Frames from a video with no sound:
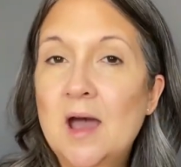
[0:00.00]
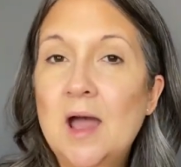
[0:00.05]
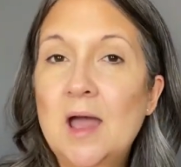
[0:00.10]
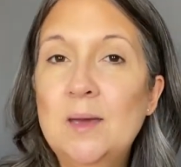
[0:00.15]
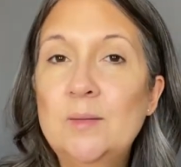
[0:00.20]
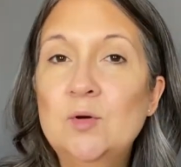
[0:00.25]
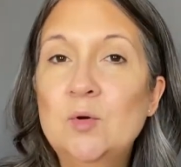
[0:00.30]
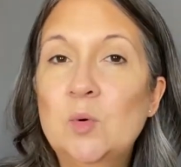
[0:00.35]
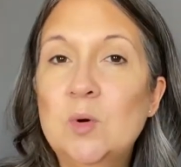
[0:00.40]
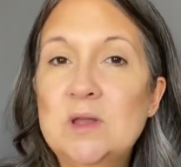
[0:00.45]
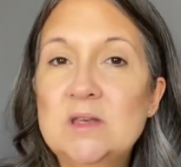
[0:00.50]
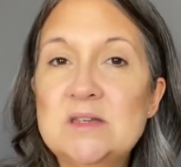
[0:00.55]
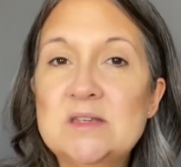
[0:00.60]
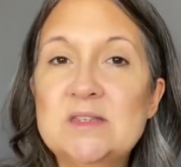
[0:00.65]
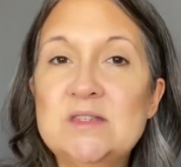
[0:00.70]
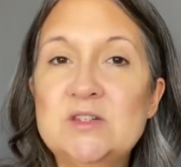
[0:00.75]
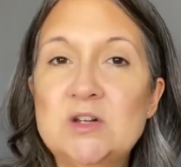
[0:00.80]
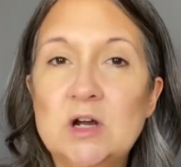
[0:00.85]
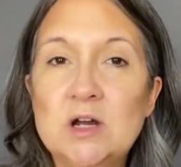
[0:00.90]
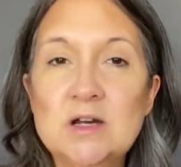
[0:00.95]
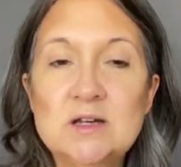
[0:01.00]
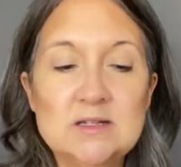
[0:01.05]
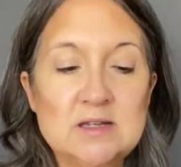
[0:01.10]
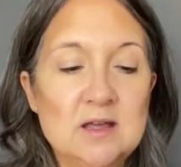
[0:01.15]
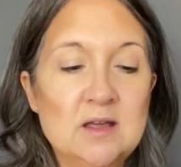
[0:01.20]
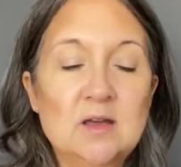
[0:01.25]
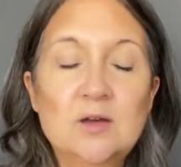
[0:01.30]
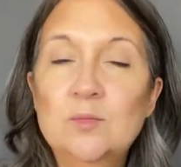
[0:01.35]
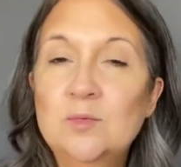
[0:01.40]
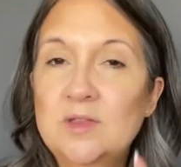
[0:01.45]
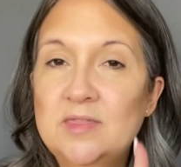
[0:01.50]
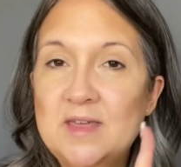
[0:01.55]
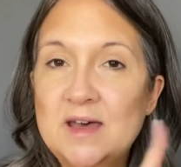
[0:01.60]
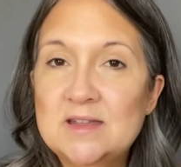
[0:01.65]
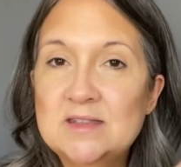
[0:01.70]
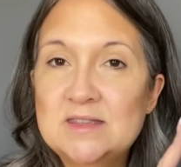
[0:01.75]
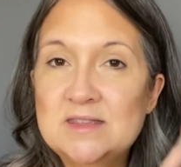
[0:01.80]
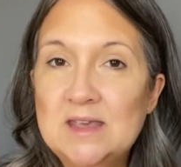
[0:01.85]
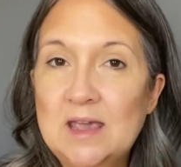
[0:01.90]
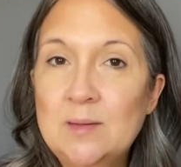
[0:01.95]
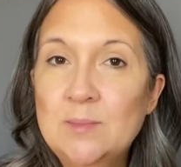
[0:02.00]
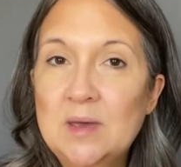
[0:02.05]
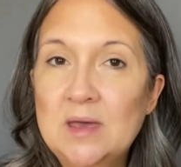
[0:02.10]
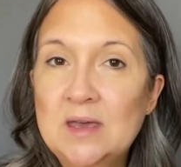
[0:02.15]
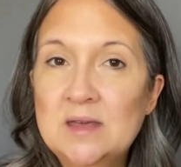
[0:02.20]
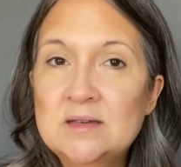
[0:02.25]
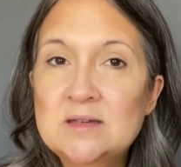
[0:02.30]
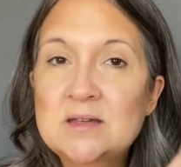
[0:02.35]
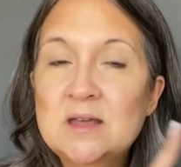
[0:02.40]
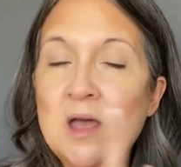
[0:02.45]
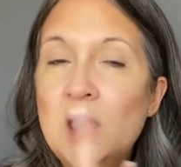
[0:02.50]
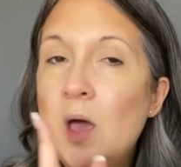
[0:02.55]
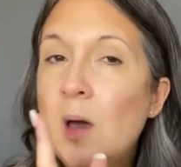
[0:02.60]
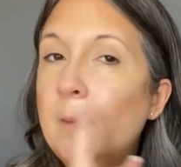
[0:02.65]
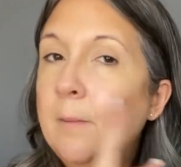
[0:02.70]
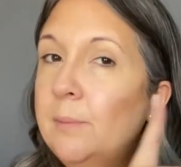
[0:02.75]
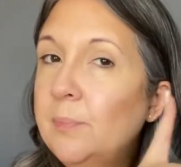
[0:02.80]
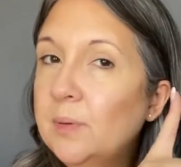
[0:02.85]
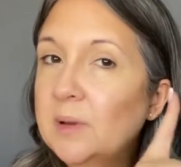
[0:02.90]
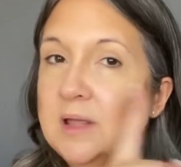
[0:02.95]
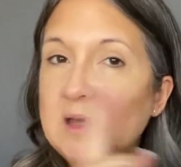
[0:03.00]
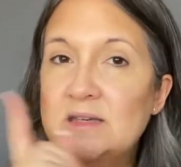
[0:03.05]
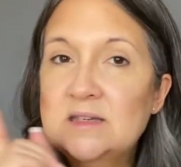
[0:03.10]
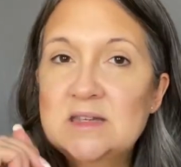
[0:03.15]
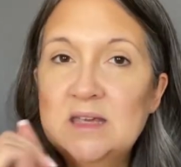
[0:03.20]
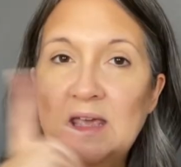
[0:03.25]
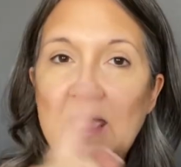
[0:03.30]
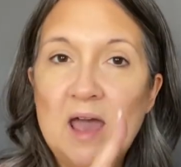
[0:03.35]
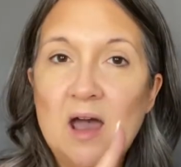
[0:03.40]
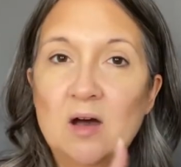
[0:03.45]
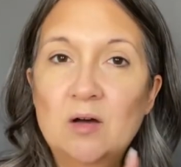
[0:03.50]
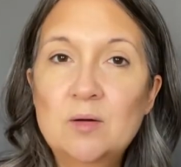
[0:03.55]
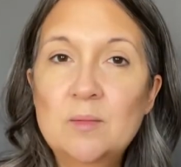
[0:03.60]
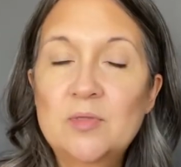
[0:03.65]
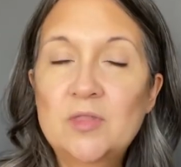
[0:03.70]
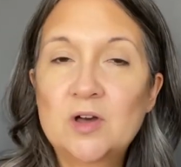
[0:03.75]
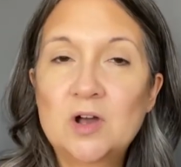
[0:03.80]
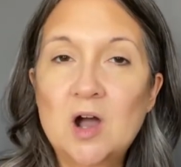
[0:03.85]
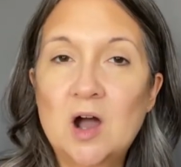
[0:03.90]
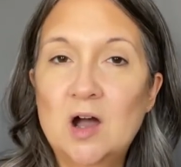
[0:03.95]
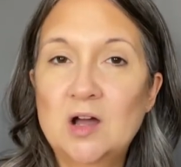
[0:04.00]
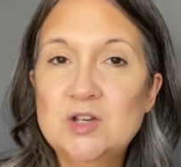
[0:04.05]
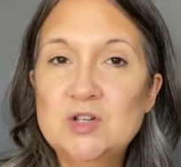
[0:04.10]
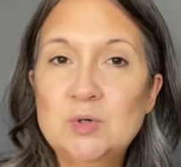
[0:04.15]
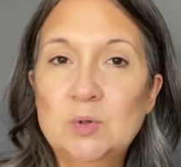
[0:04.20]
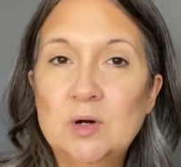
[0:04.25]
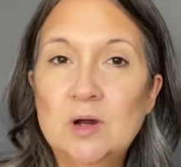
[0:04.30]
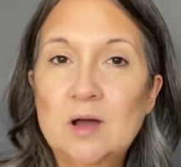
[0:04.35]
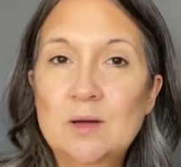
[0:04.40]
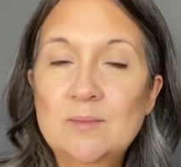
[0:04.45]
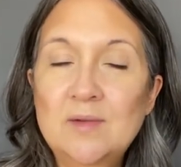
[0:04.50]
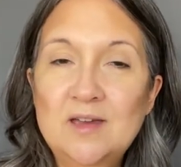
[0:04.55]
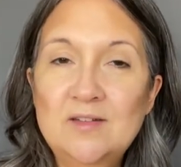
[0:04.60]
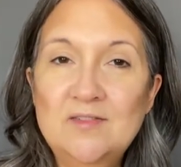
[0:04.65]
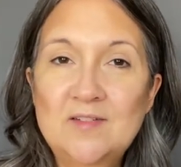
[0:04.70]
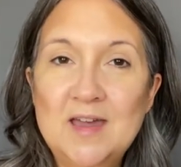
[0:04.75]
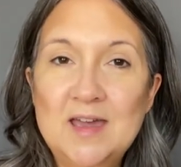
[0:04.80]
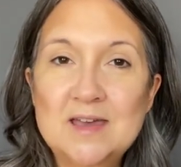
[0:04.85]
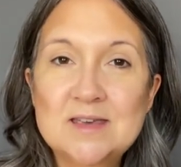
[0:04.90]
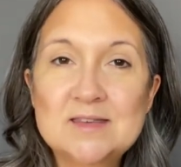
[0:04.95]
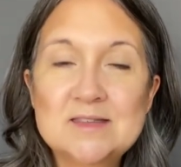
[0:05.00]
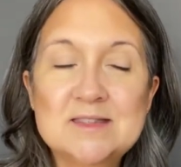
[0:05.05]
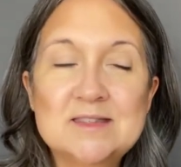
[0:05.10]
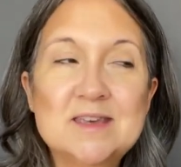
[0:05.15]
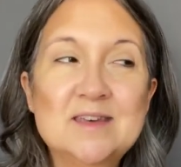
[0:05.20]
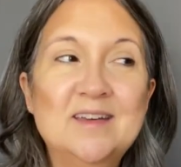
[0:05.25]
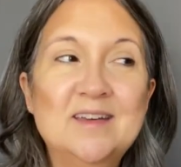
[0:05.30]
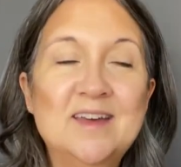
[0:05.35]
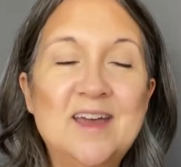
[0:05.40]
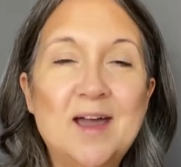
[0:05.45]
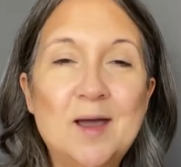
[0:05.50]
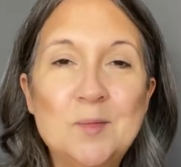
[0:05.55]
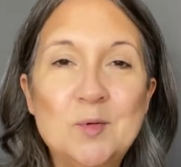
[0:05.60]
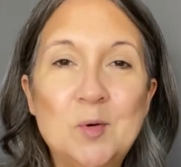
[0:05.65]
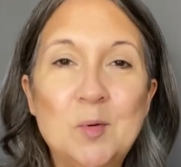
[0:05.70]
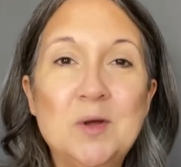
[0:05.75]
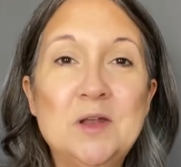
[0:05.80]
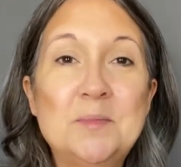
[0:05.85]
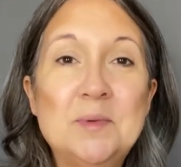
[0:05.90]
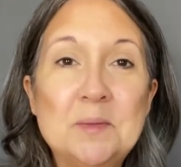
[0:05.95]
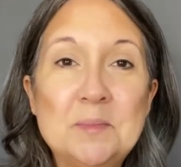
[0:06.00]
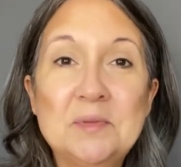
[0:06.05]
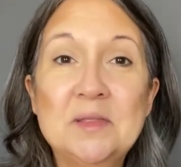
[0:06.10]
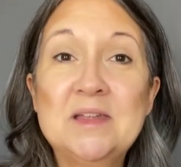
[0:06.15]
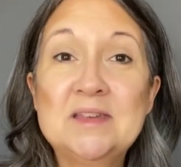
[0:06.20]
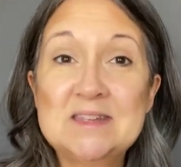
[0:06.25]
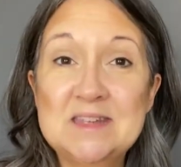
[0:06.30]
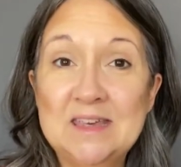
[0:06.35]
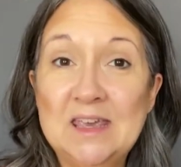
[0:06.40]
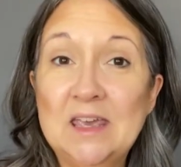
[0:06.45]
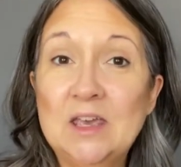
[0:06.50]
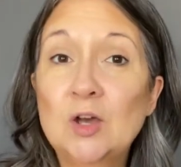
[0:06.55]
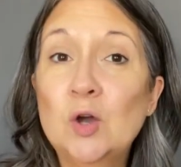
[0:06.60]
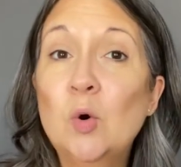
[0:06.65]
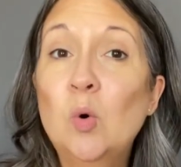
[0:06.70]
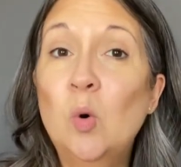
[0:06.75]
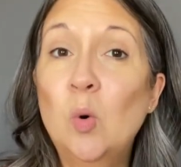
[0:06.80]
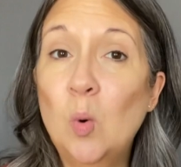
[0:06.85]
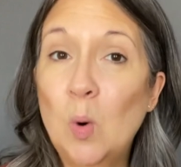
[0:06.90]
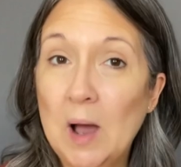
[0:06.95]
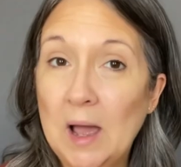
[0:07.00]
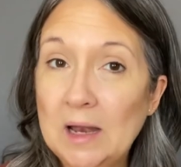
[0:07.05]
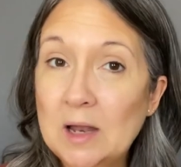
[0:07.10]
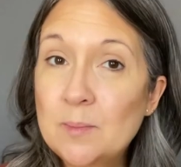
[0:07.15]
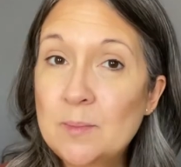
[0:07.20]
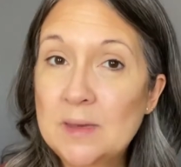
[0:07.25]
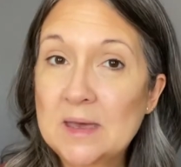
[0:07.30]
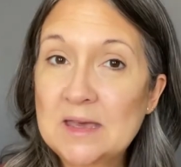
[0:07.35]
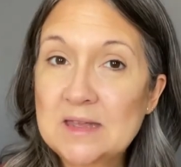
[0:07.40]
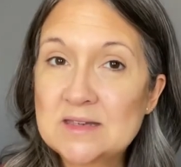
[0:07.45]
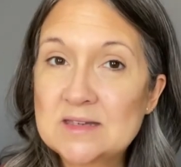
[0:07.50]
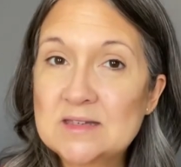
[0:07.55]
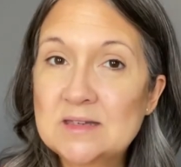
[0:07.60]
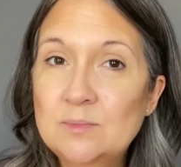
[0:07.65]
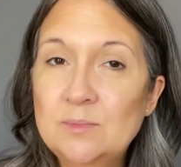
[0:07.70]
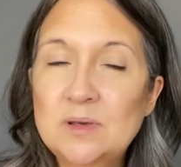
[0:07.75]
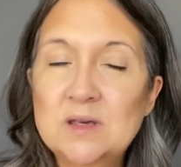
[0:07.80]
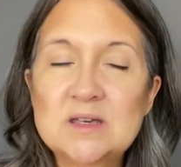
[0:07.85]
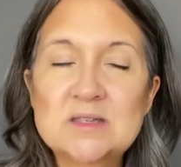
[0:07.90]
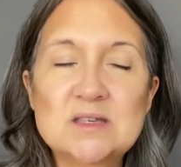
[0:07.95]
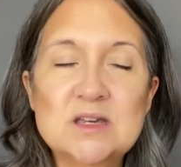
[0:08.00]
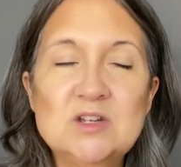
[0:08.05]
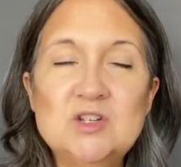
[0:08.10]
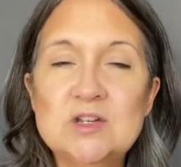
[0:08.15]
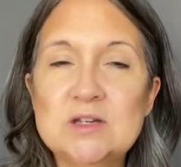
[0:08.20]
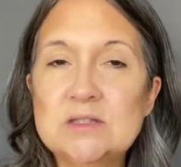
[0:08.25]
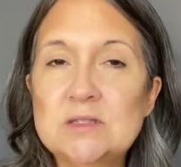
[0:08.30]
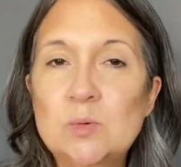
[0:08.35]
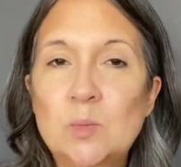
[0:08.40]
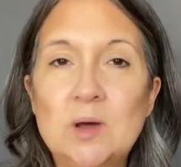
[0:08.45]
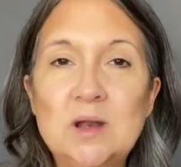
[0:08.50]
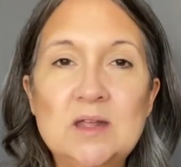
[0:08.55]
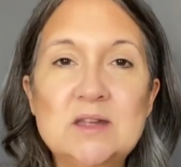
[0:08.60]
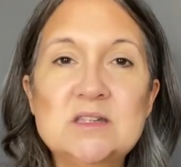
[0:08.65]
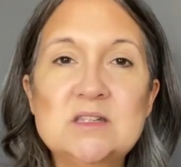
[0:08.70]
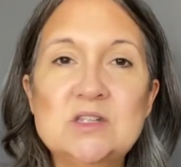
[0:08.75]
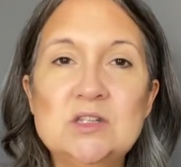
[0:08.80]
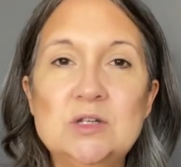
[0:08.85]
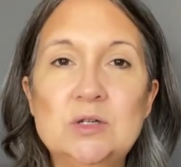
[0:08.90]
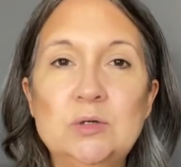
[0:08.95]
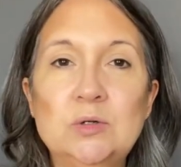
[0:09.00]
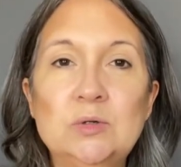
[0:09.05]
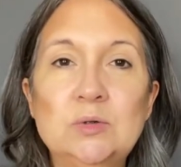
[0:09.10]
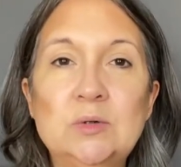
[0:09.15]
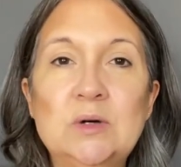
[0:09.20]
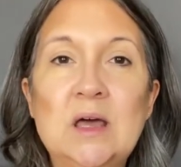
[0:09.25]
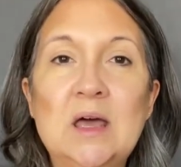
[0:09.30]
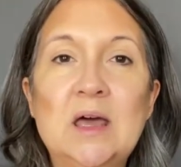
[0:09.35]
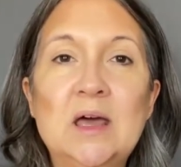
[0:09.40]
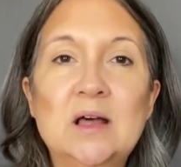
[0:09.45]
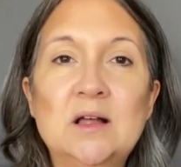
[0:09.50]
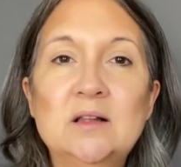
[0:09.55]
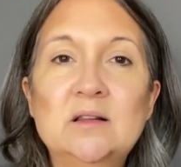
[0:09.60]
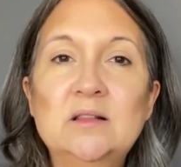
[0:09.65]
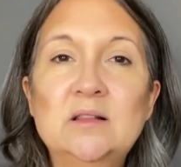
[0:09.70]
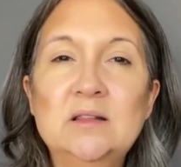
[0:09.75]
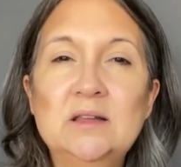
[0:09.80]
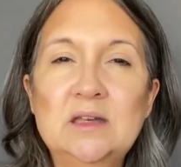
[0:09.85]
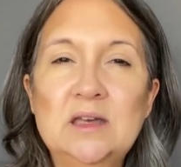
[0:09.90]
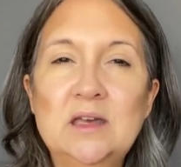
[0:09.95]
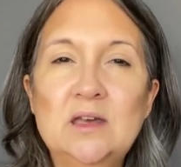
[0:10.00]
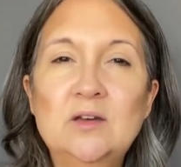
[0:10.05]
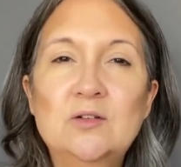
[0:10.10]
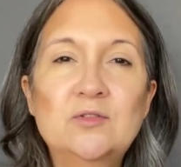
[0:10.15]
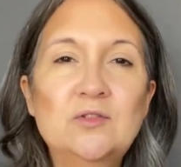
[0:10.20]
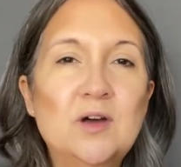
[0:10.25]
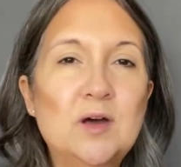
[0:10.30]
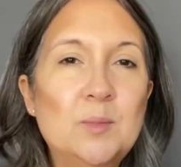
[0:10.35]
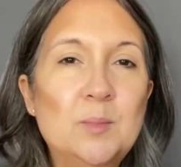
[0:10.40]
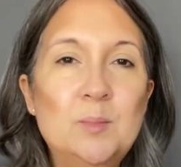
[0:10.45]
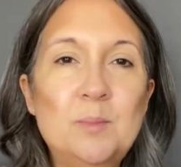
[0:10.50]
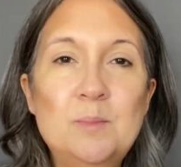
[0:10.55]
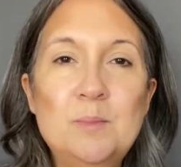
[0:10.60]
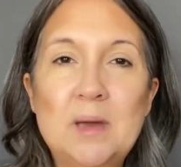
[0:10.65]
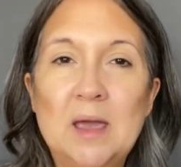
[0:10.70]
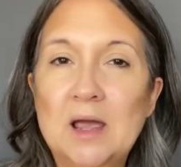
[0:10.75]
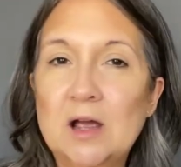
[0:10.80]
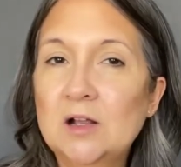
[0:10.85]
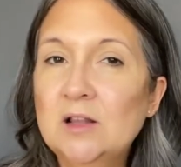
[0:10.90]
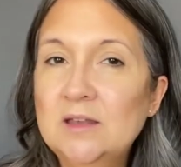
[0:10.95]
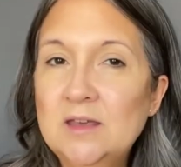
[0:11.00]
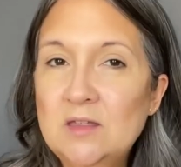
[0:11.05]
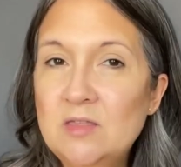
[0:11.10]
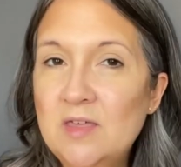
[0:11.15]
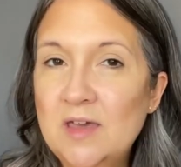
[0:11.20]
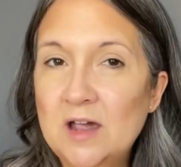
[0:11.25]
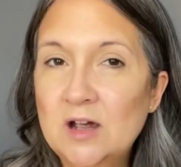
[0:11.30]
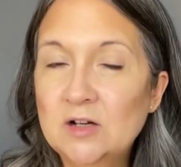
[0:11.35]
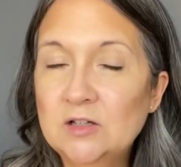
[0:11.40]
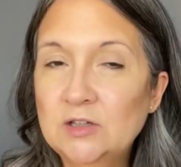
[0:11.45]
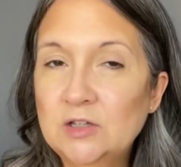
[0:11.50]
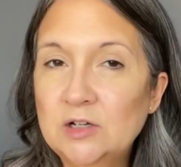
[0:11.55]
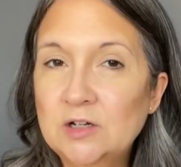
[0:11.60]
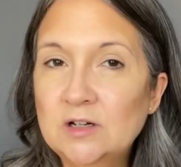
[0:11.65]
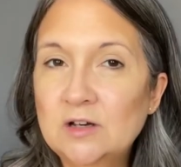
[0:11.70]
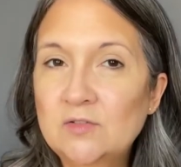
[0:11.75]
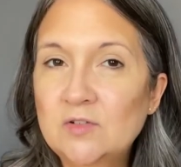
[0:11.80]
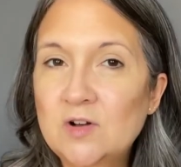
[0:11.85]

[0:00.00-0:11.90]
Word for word: I'm going to start with that same end, blending out the contour on my face. I'm going to be blending it quite a bit because I just want it to leave a barely there look of